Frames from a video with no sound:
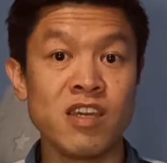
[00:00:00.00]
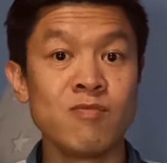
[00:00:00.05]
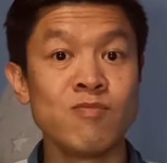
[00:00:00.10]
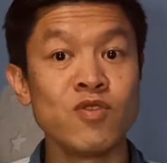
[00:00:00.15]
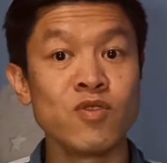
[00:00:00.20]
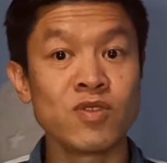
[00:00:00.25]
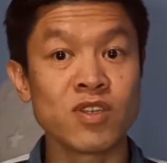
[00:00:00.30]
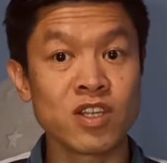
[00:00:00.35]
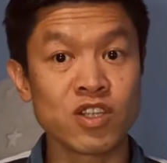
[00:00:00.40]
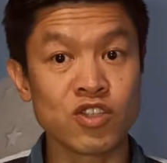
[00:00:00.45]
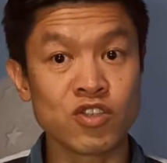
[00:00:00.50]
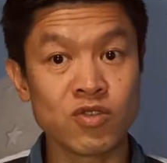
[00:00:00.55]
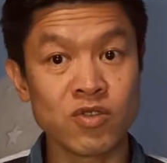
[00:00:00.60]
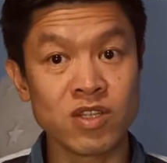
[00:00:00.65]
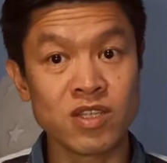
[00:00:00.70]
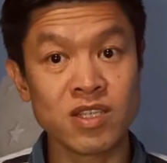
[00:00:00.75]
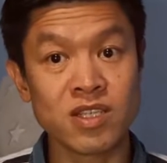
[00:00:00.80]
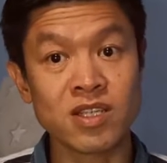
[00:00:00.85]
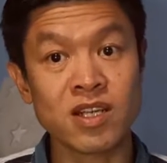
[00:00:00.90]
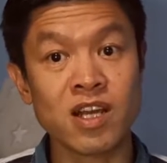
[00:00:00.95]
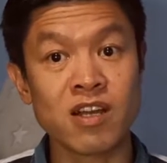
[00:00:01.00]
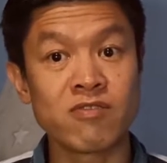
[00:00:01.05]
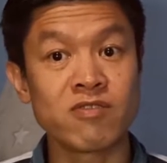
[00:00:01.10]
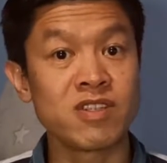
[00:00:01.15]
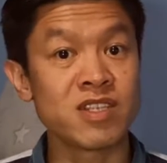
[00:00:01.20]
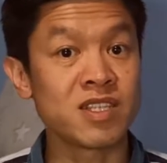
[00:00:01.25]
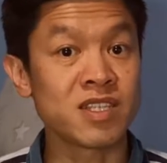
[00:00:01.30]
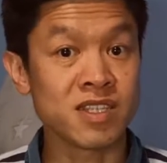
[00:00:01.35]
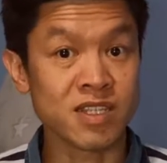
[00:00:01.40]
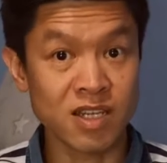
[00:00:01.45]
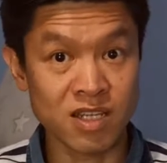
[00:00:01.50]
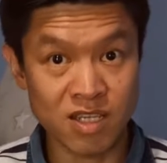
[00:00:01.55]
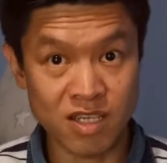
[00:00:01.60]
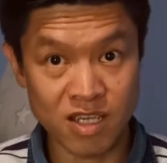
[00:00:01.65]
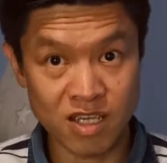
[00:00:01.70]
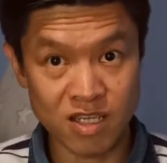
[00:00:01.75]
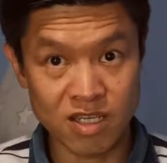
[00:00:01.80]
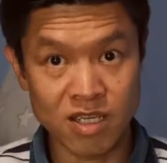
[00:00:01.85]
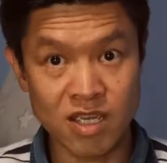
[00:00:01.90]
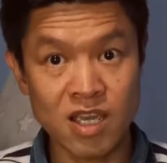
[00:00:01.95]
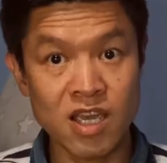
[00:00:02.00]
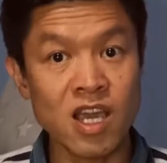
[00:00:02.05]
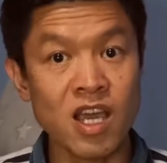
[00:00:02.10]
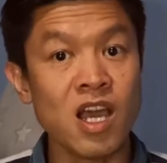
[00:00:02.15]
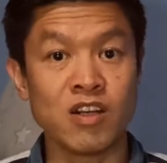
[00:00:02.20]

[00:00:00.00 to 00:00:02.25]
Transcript: a music student currently studying